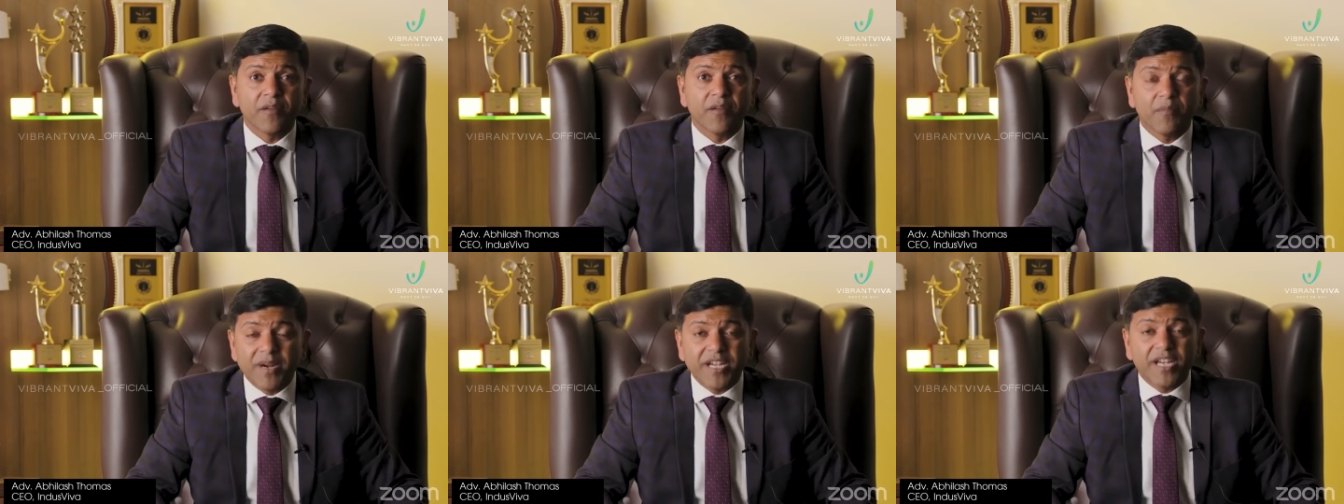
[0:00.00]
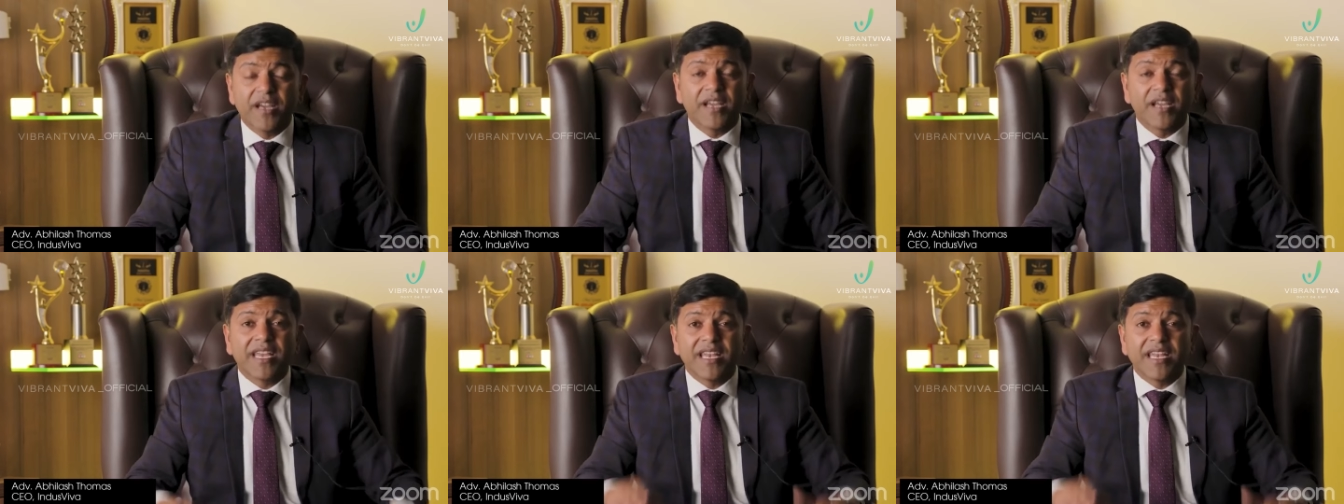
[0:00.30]

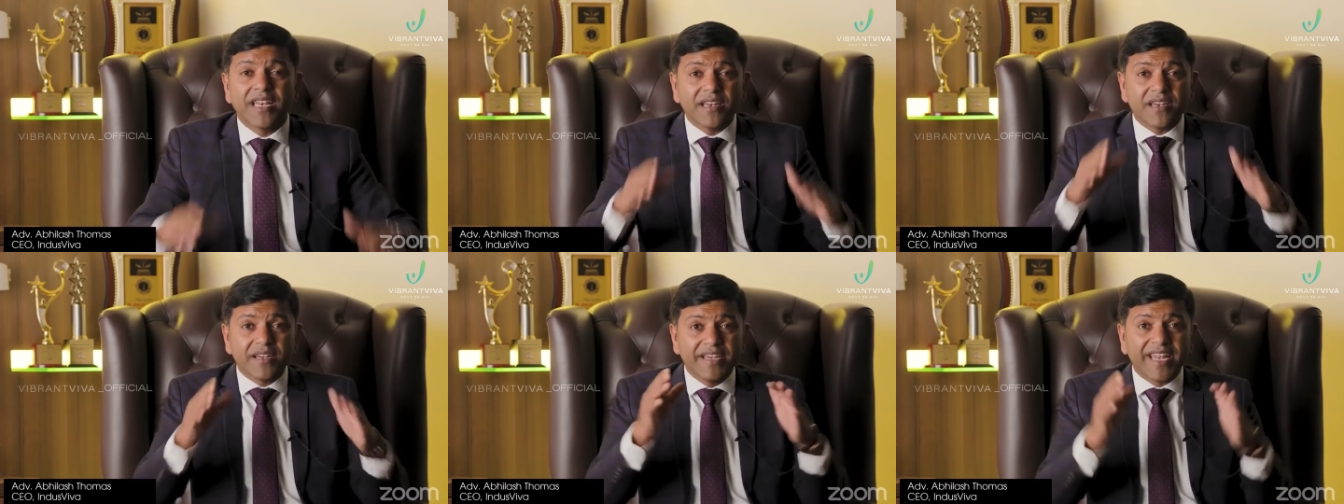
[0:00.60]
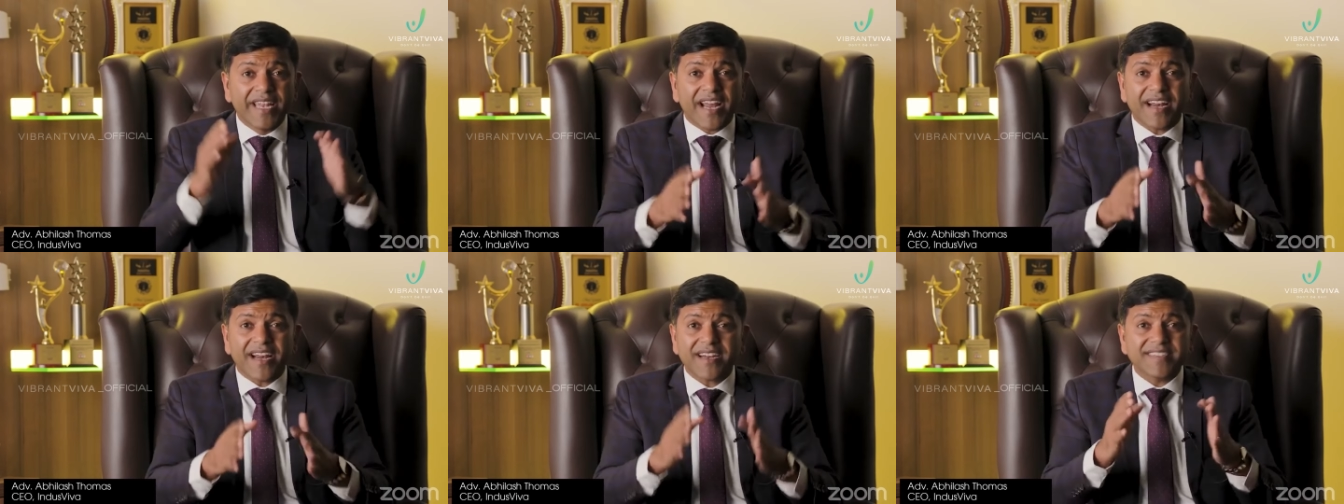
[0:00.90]
But in
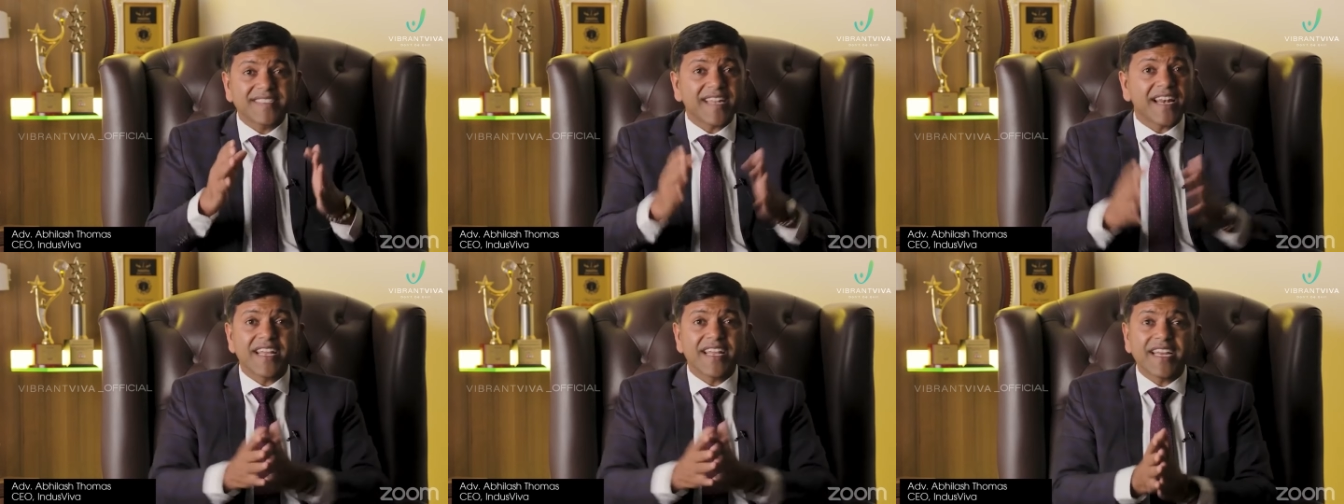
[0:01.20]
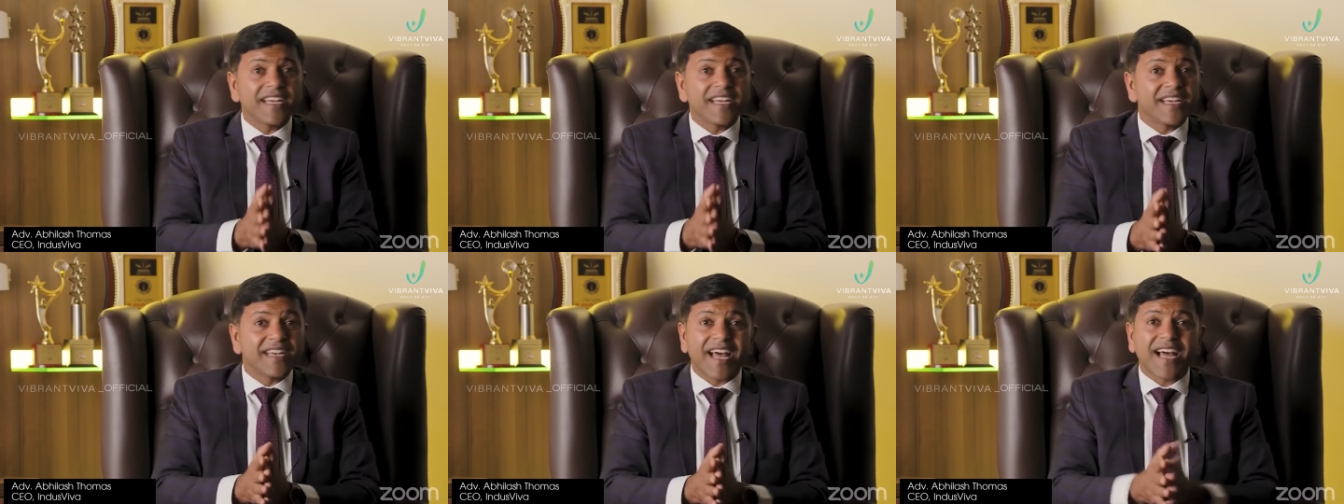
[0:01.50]
direct
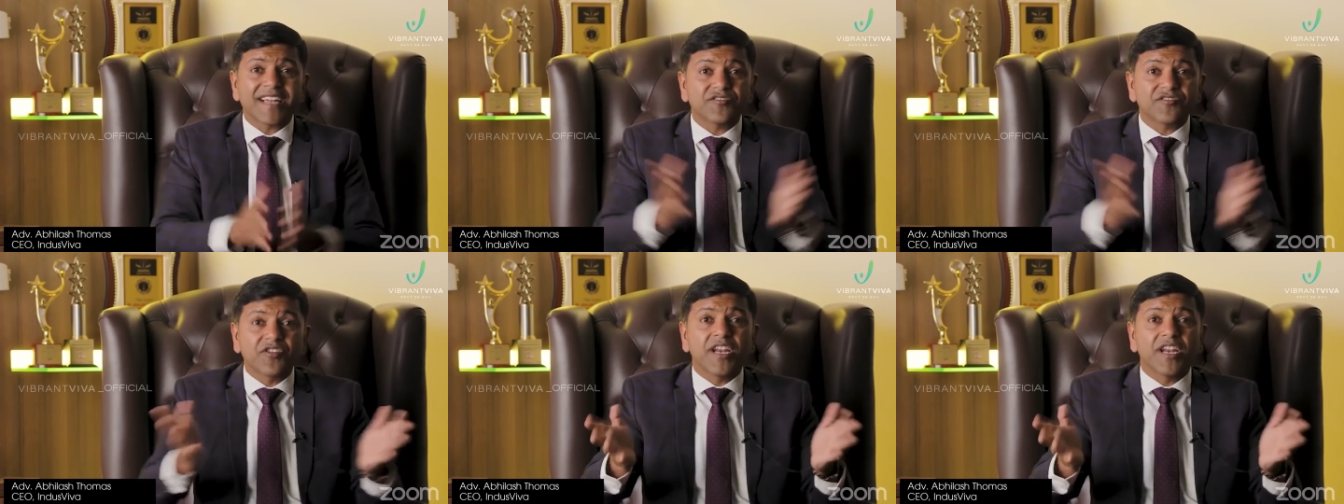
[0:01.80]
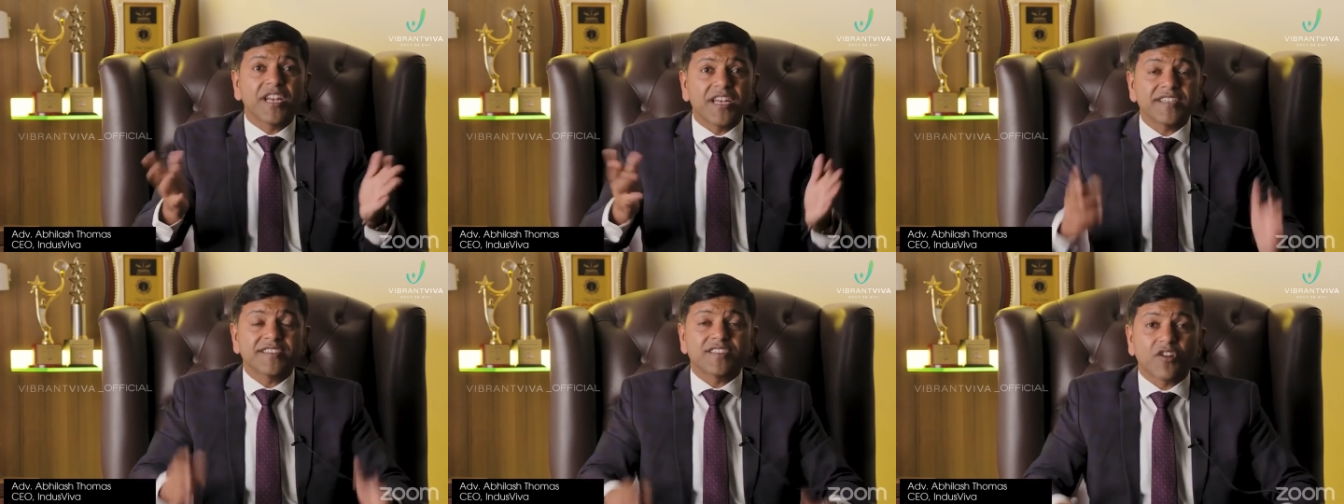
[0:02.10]
selling
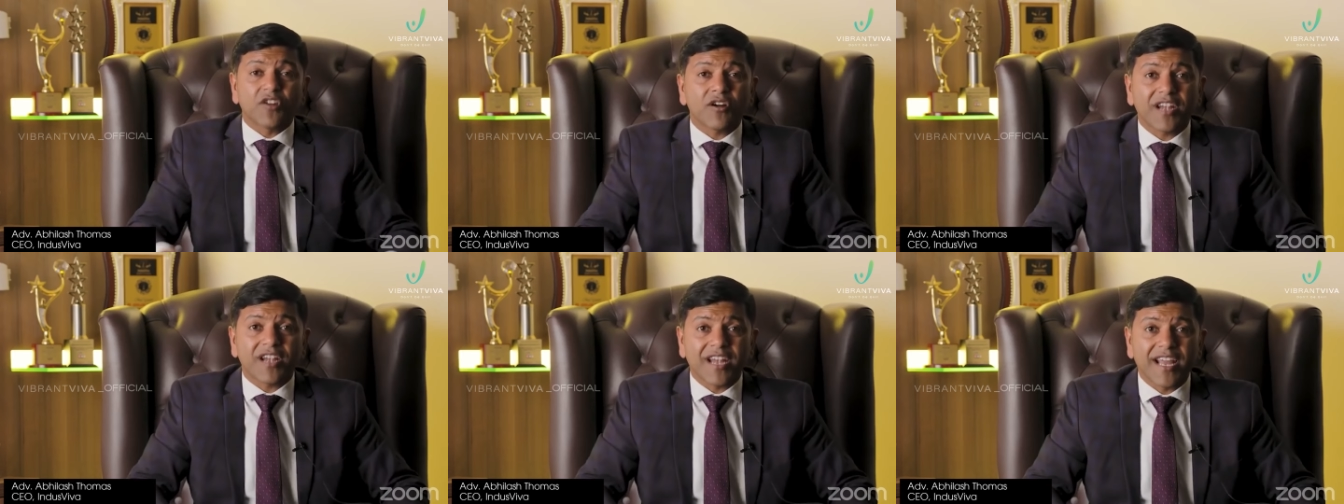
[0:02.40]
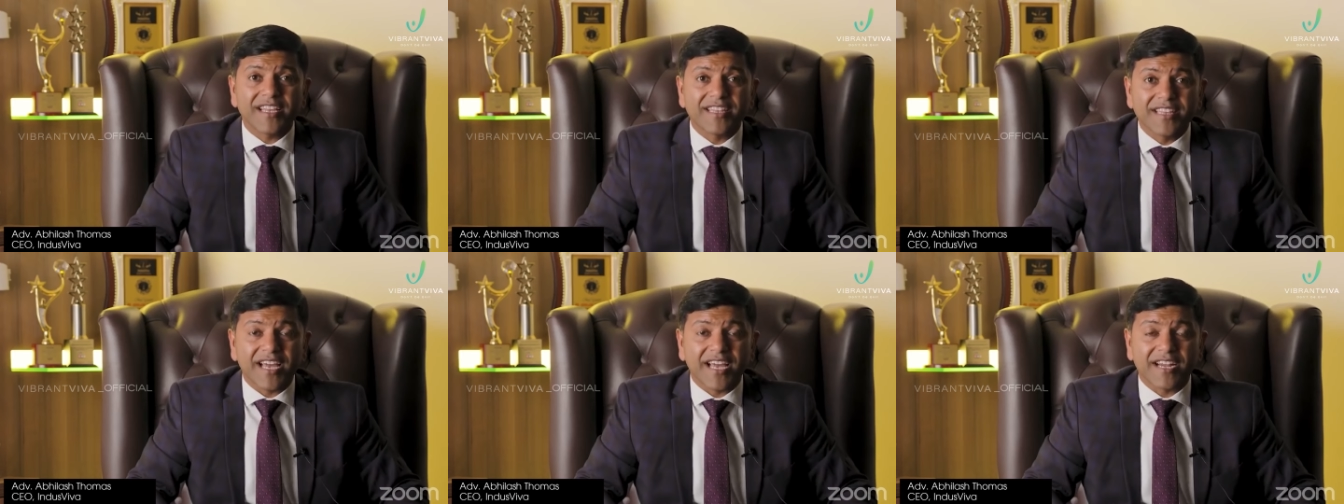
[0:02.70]
industry, it is not
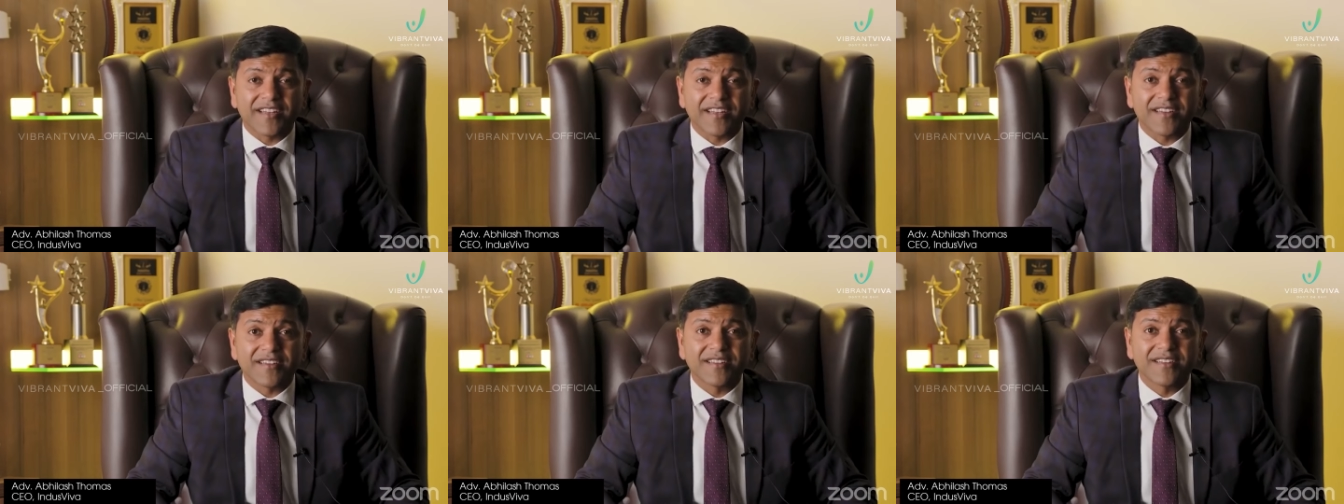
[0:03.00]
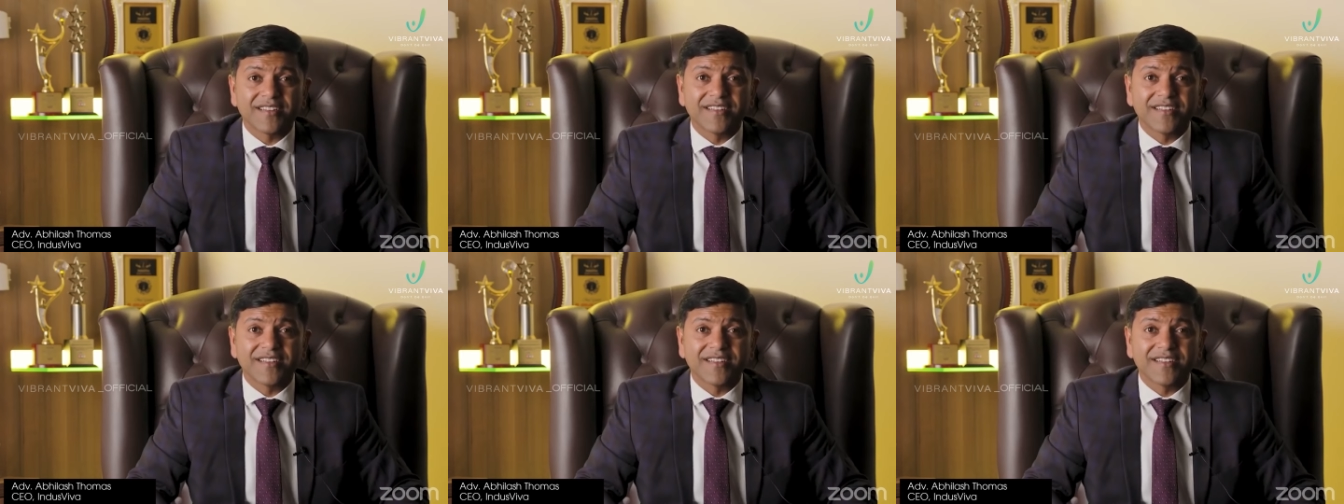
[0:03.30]
like that.